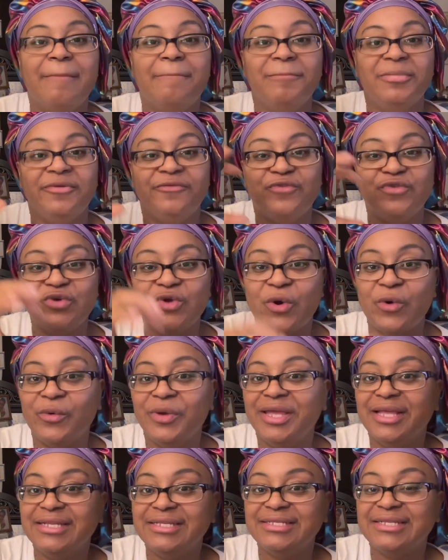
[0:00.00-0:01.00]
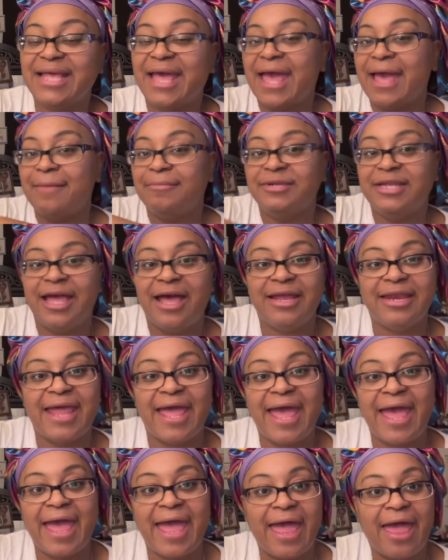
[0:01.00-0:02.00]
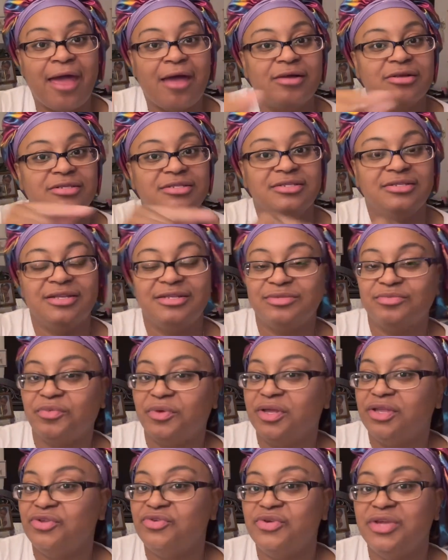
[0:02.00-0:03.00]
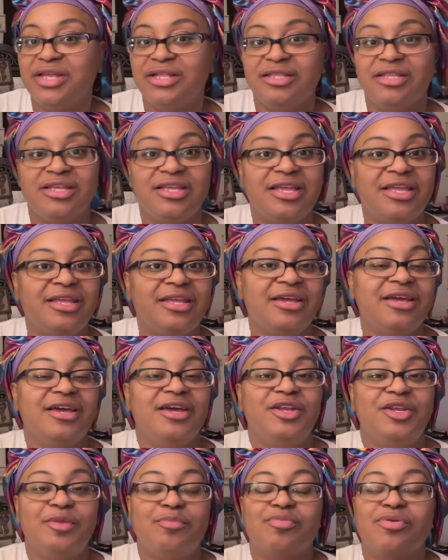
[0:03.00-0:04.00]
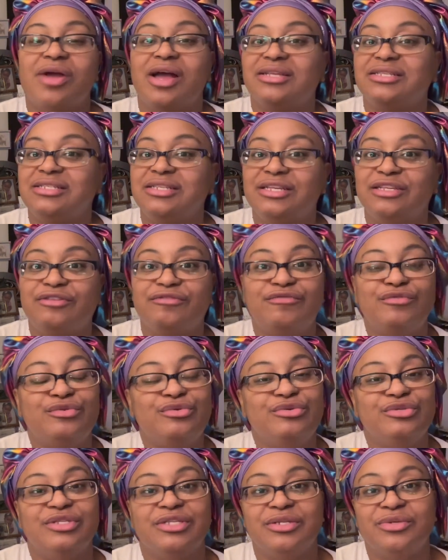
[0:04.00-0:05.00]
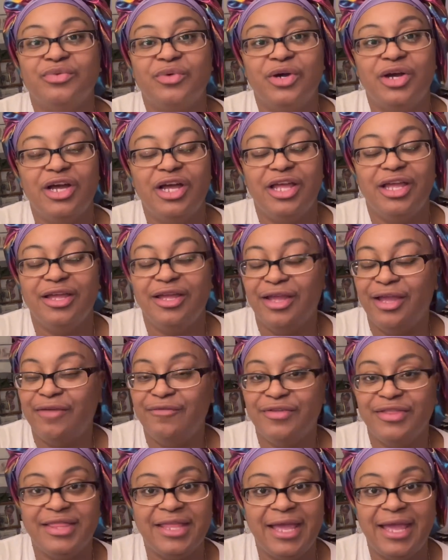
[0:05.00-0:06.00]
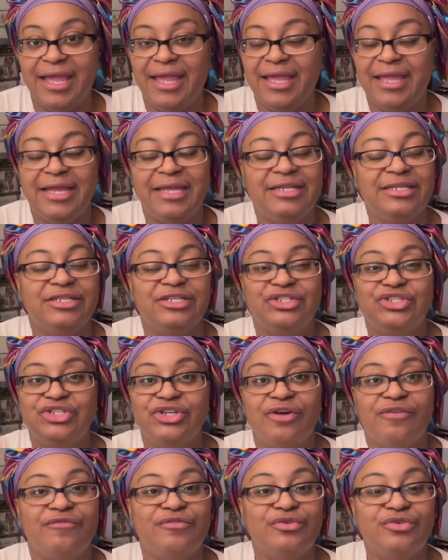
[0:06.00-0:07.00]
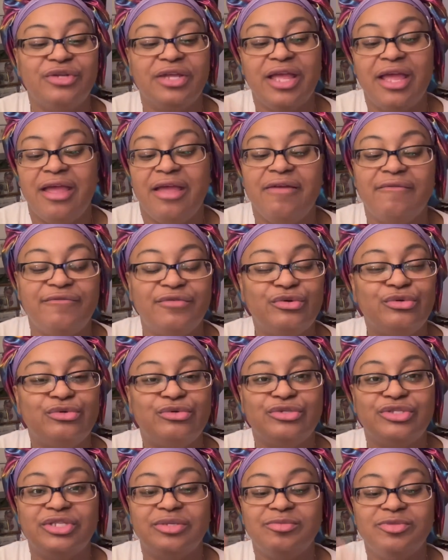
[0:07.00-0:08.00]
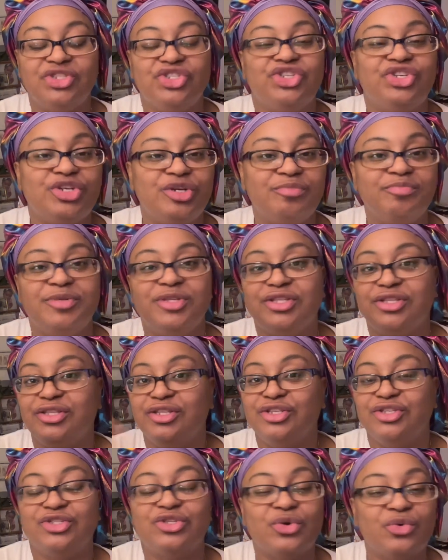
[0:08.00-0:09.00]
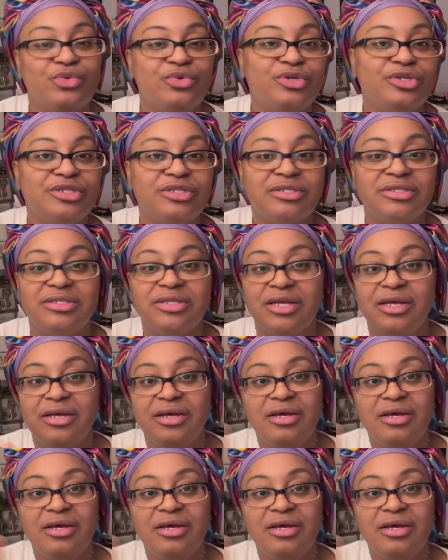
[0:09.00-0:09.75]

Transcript: If you go inside down the aisles, that's where you get the processed foods and everything, the junk food, canned foods, the chips, the sodas,